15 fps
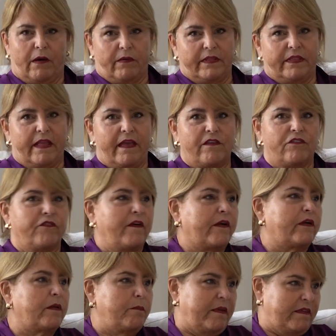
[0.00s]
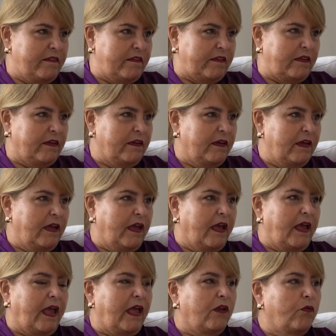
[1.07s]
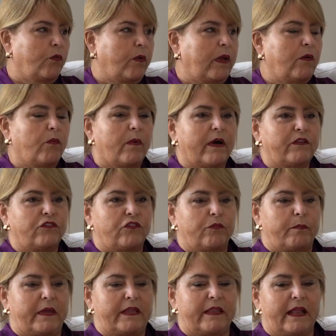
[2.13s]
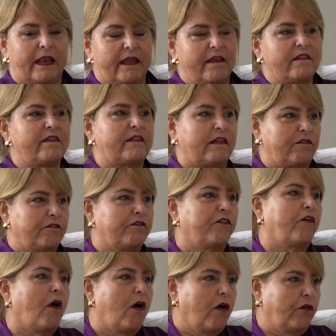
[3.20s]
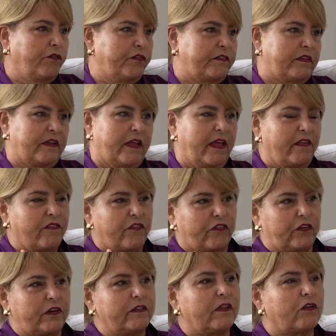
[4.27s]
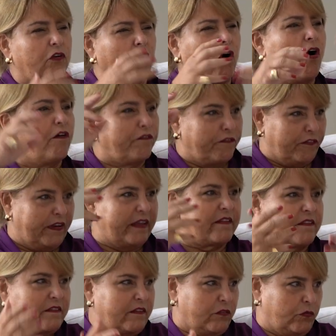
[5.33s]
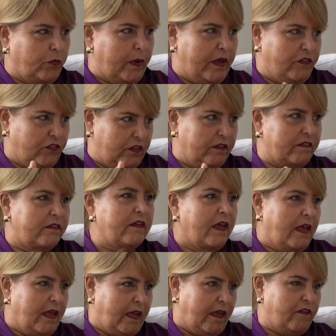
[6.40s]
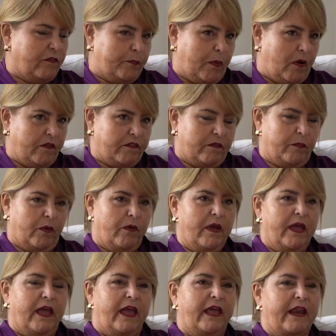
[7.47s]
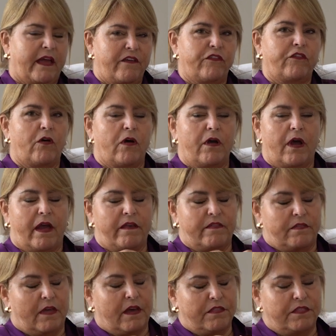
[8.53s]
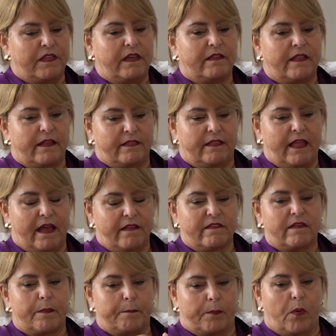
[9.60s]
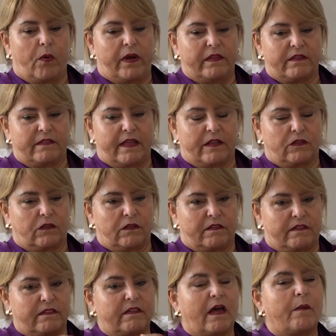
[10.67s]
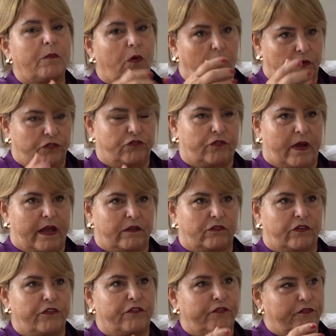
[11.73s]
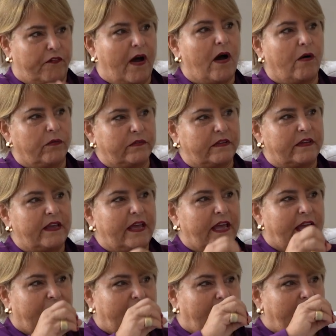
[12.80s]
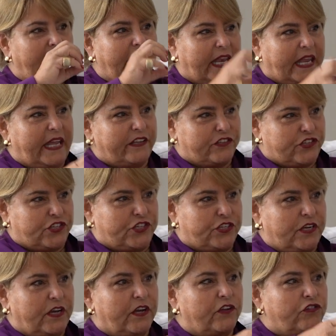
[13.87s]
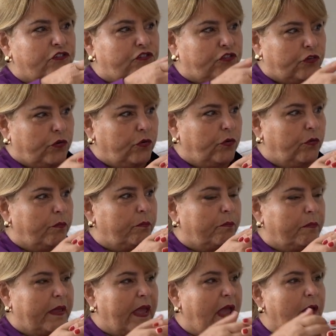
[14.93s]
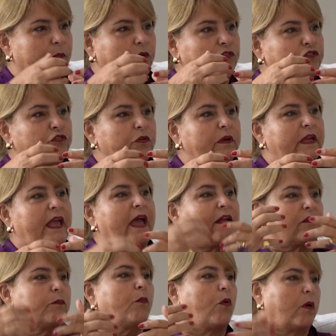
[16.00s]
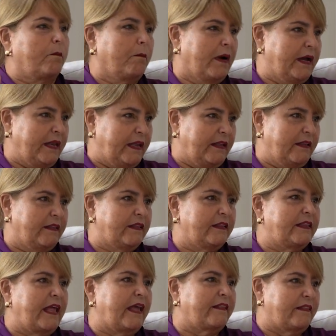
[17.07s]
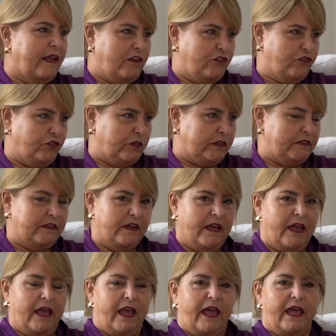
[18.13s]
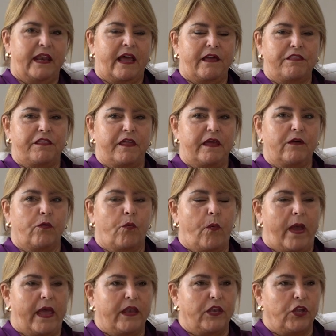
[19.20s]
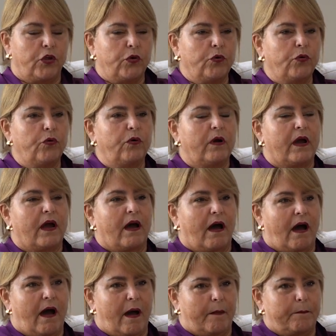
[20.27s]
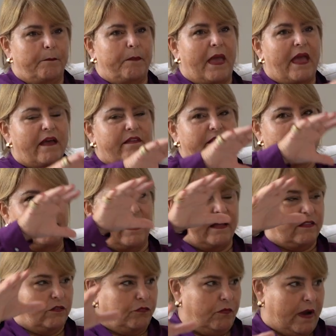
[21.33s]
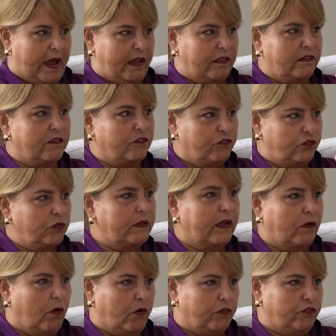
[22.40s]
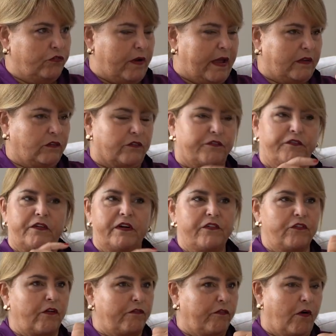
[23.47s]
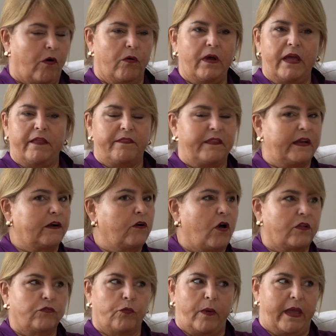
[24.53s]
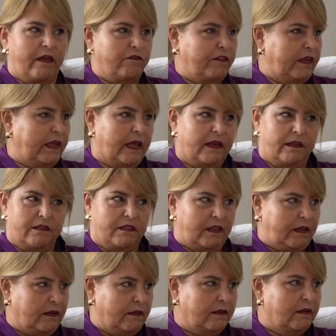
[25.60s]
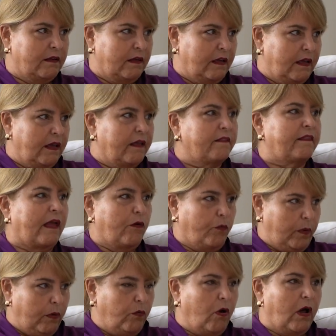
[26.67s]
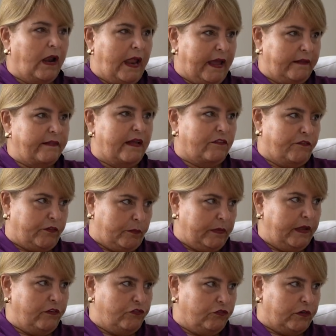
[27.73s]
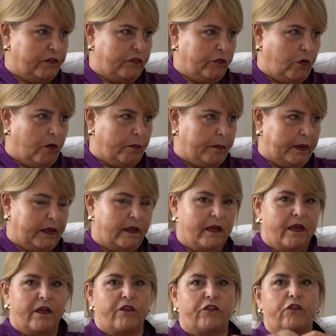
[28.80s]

nowadays very busy mm-hmm. and we want to be the least involved in certain conflict situations mm-hmm. as possible and i saw I, I think that that's a point that some contractors found a niche to be able to get more money than they should and i think when you uh, pass that right to the contractor, first of all, they're not waiving anything. Mm-hmm. They will collect that from the insurance company. Mm-hmm.